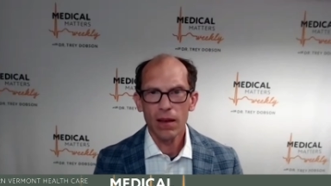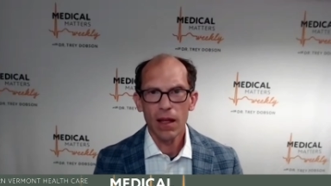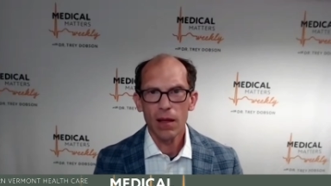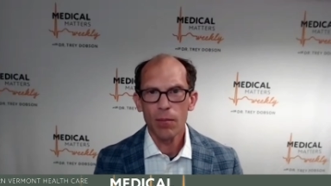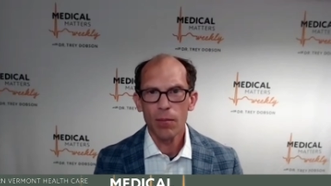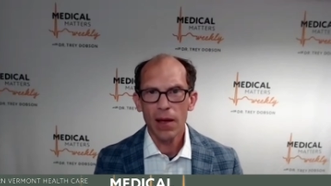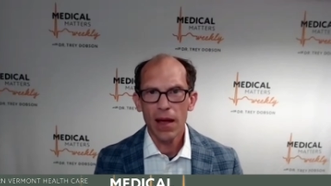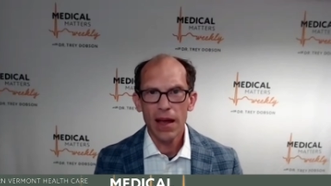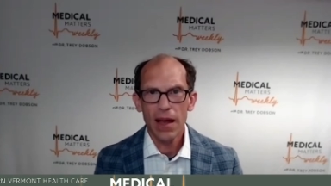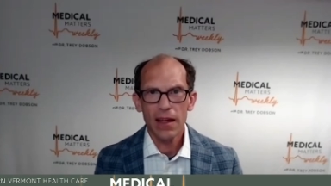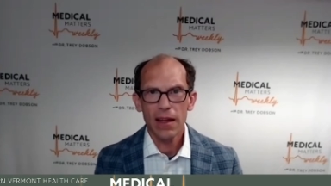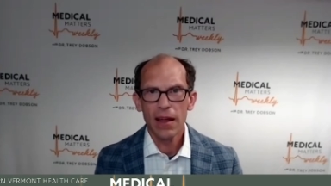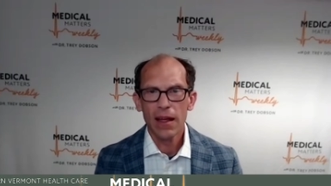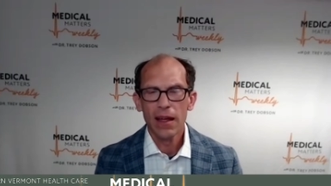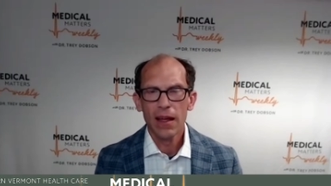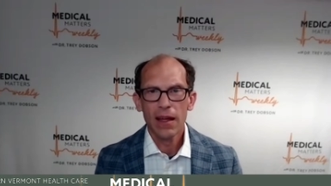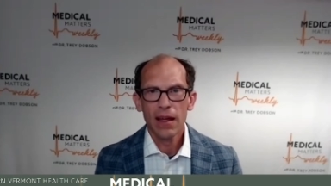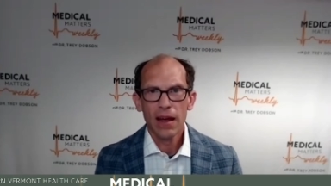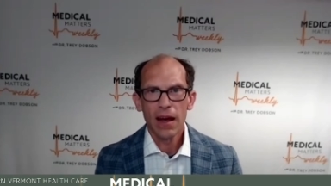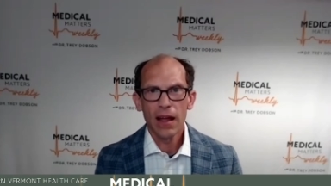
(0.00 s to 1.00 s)
And, and
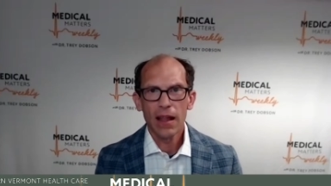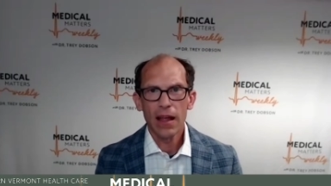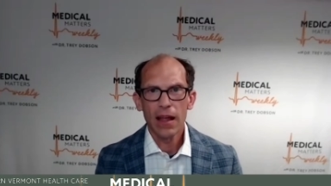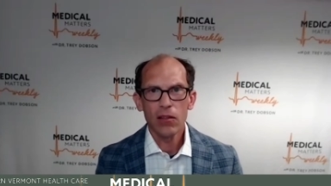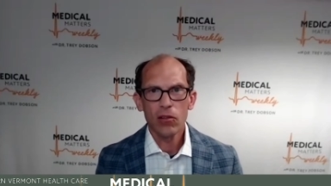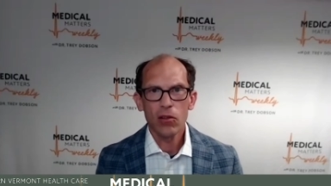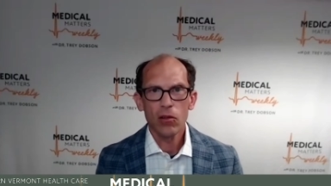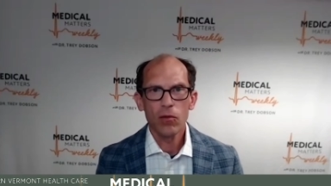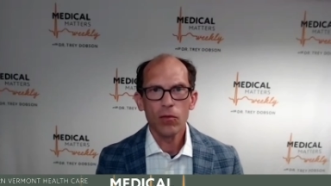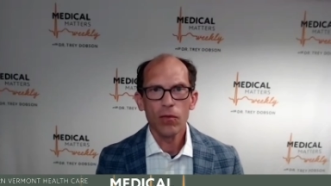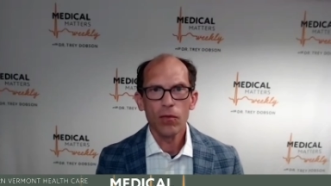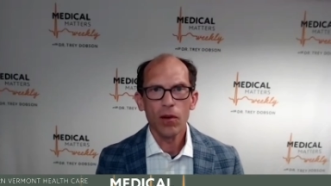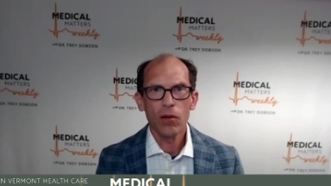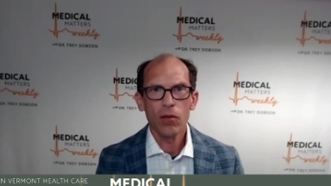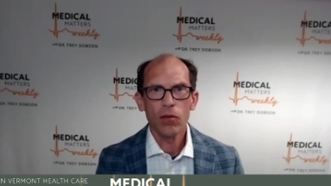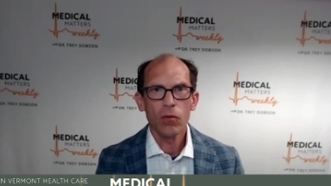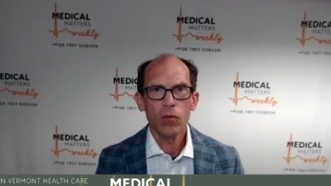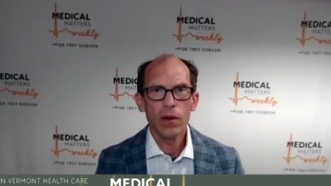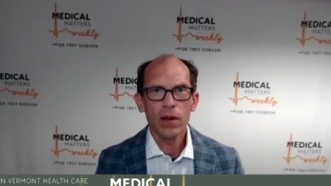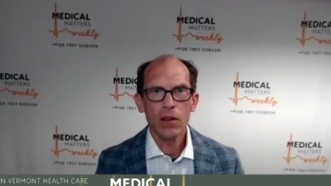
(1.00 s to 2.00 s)
Patty, I'll ask you
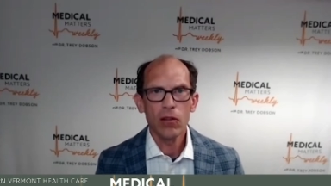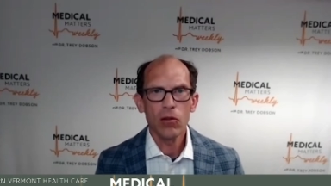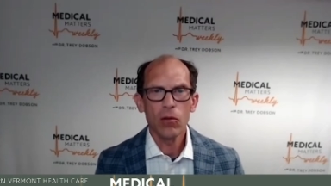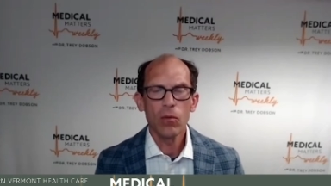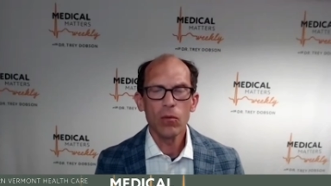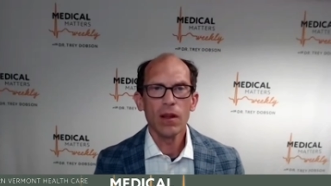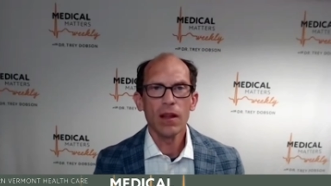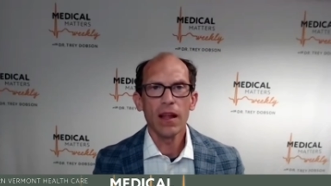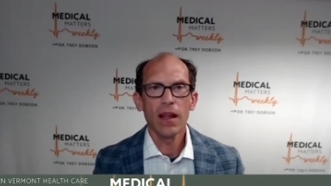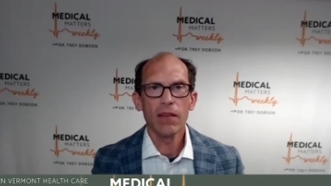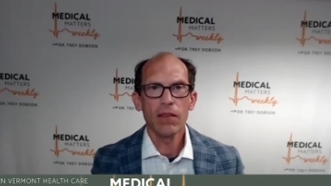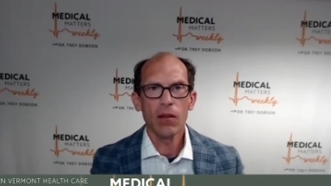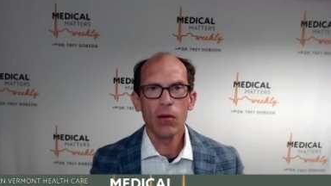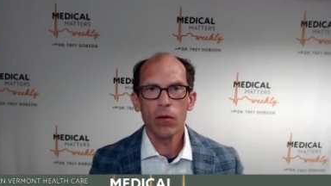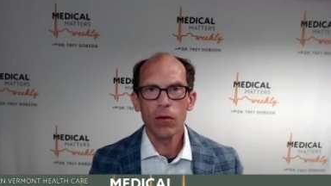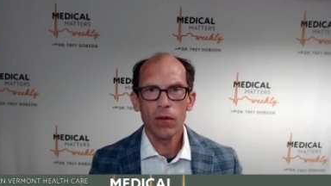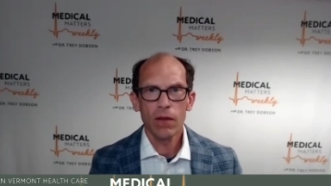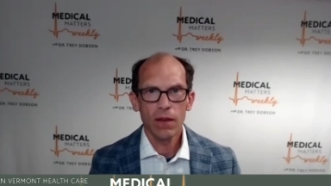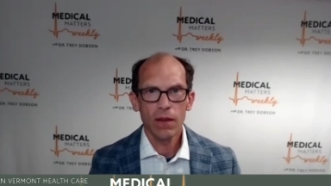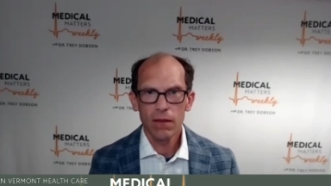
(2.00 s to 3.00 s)
first. When did you realize
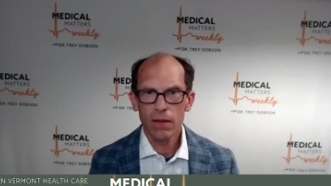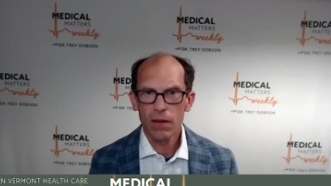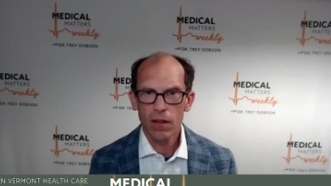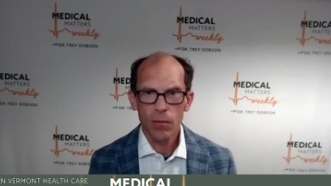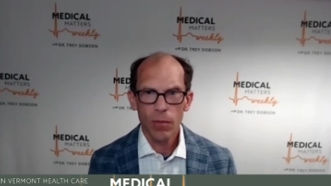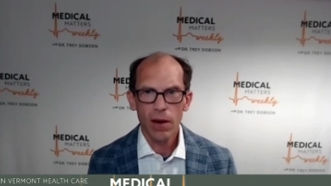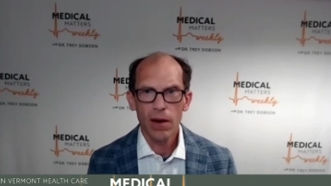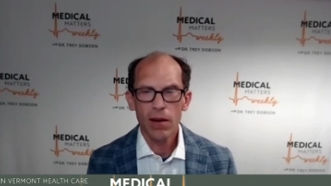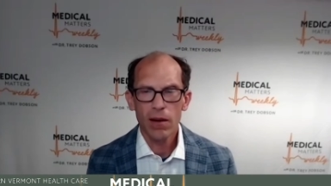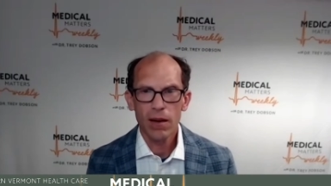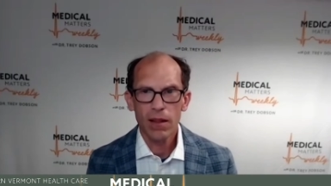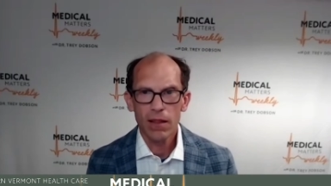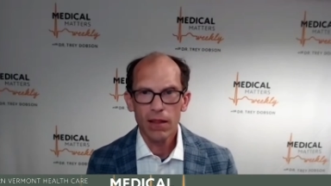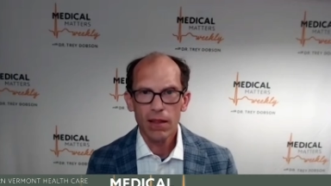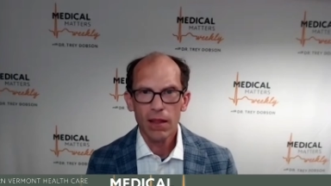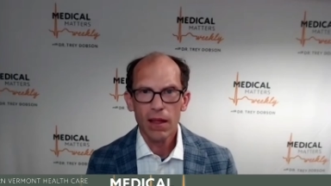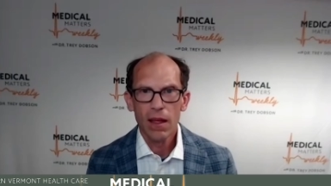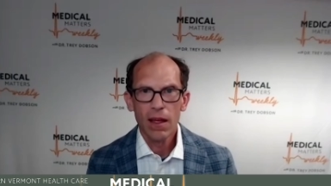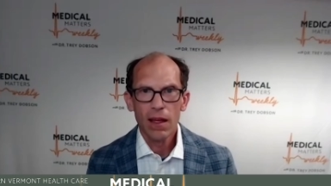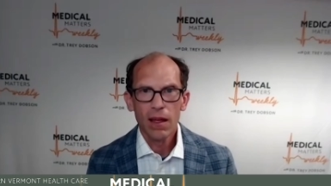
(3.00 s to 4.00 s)
there were these
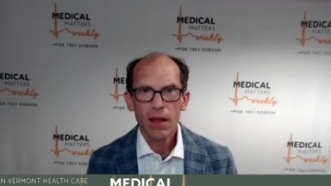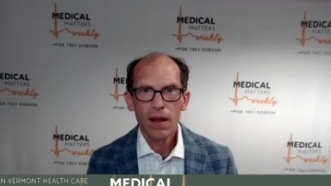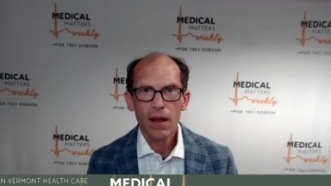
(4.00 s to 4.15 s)
disparities